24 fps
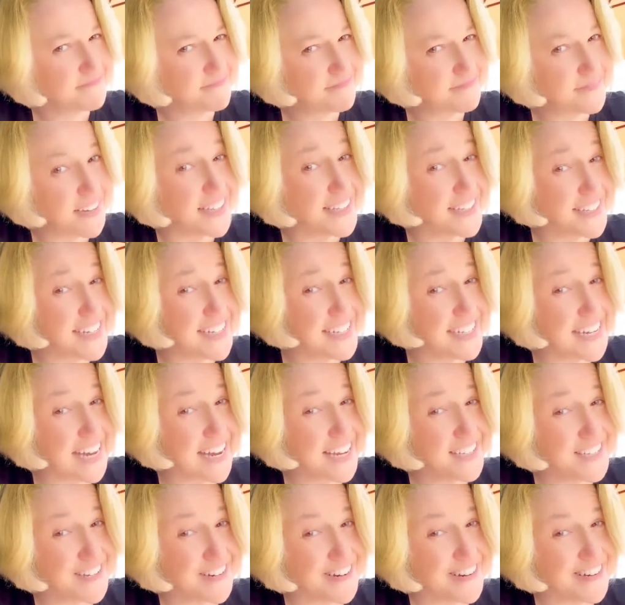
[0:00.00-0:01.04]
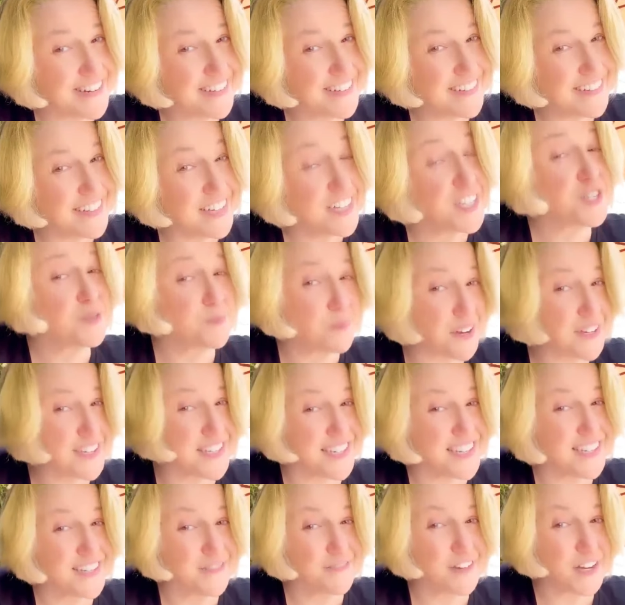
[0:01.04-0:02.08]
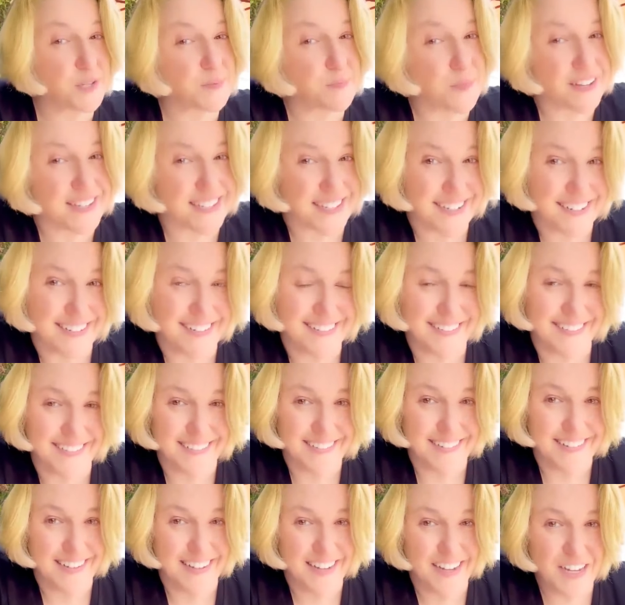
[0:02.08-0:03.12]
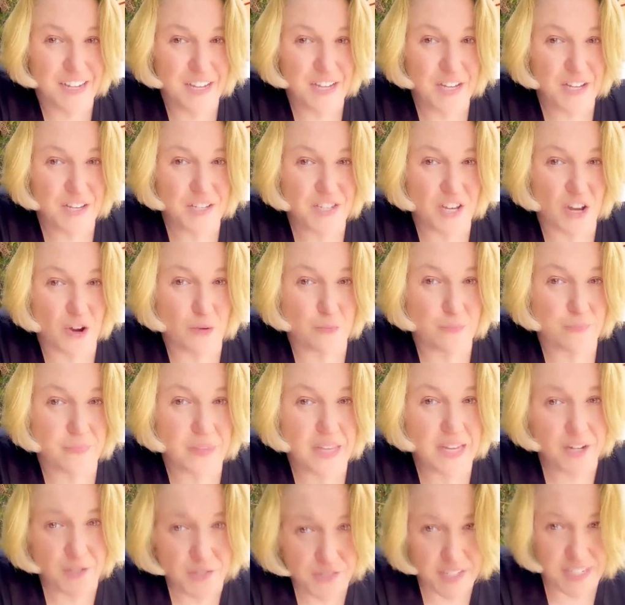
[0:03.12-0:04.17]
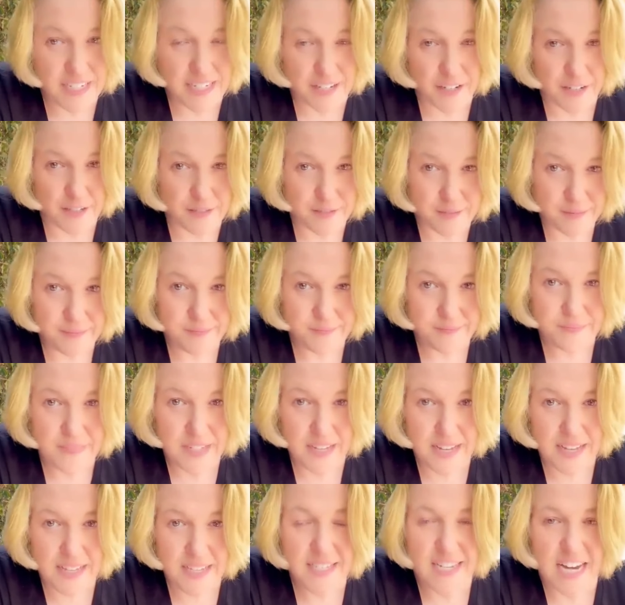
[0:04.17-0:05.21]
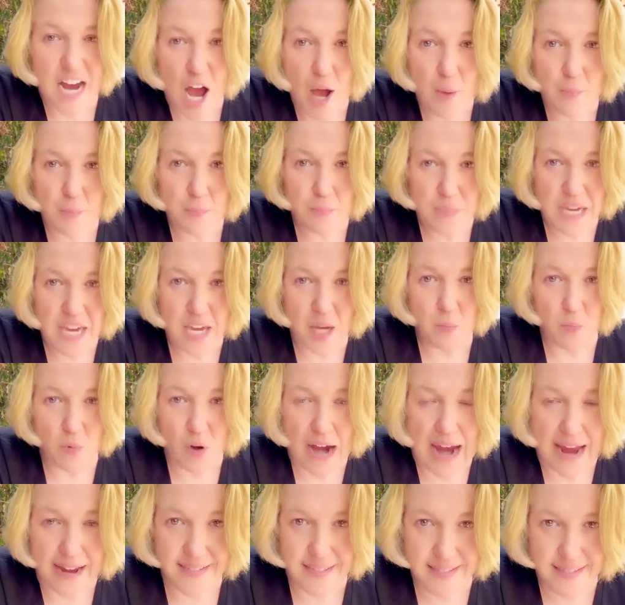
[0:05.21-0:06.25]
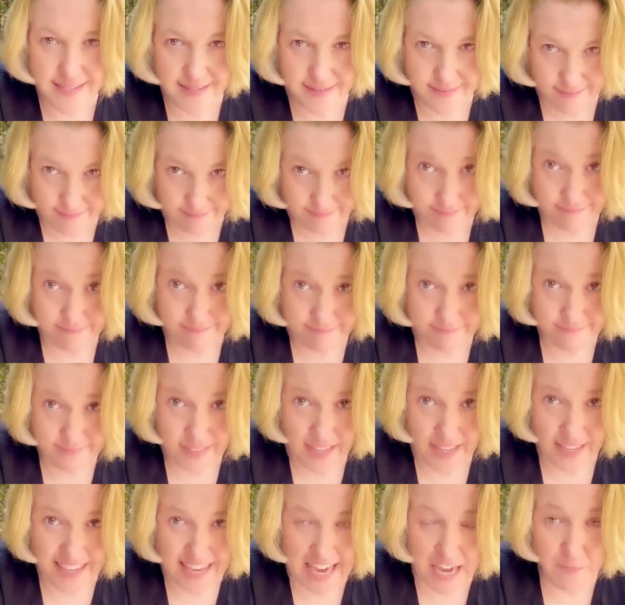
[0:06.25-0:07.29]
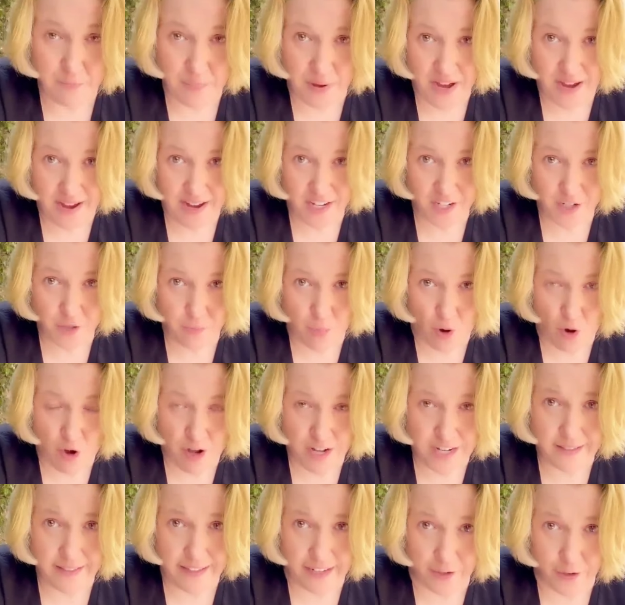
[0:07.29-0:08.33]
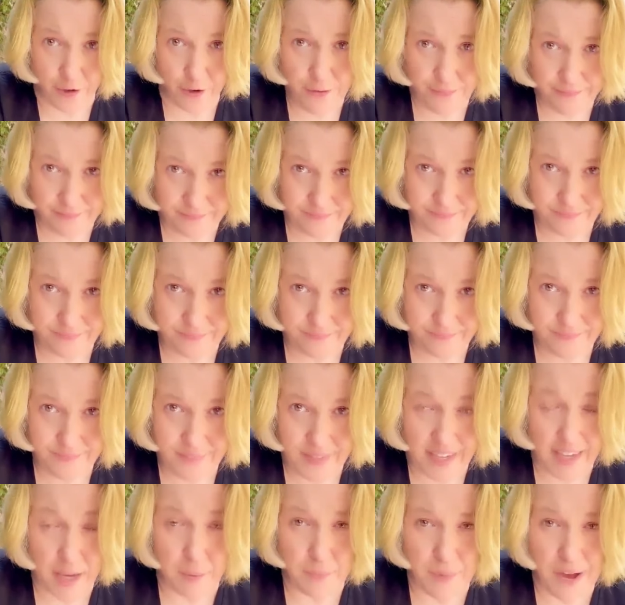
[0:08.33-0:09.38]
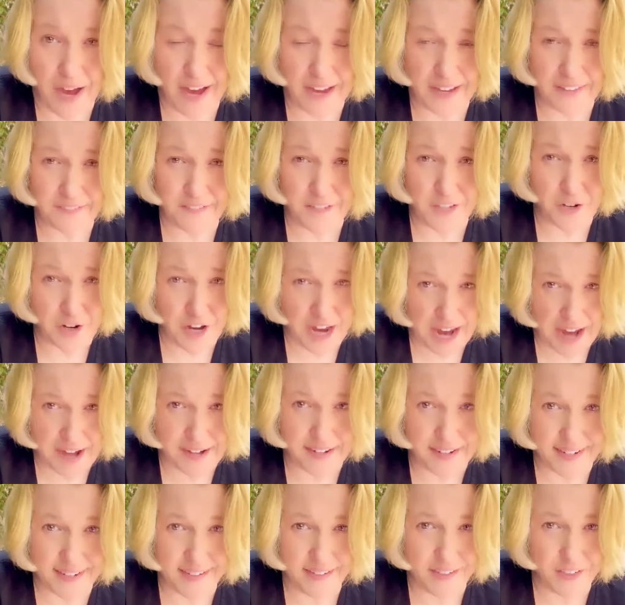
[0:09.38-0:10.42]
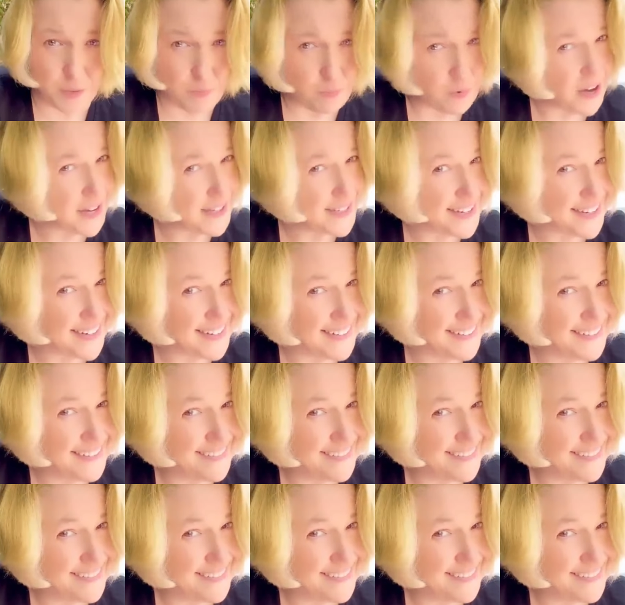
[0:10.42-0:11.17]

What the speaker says: That's an easy answer. It's the president and the vice president. So here's the deal. Stop being brats. Get behind your party leader. Get behind your candidate, your president.